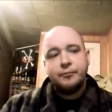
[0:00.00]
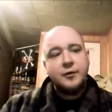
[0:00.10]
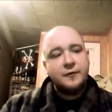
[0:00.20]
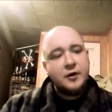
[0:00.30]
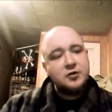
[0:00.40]

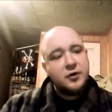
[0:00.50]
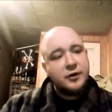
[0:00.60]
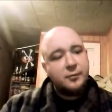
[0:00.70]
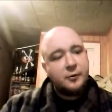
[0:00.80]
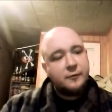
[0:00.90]
Very
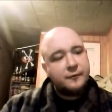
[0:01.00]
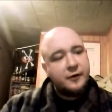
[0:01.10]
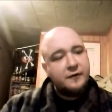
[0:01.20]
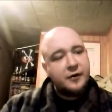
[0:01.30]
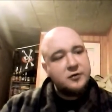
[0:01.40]
drinkable.
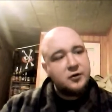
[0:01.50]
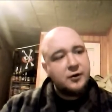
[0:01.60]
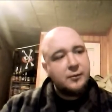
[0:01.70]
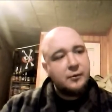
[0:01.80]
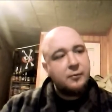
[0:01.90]
Very, very
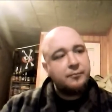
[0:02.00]
drinkable.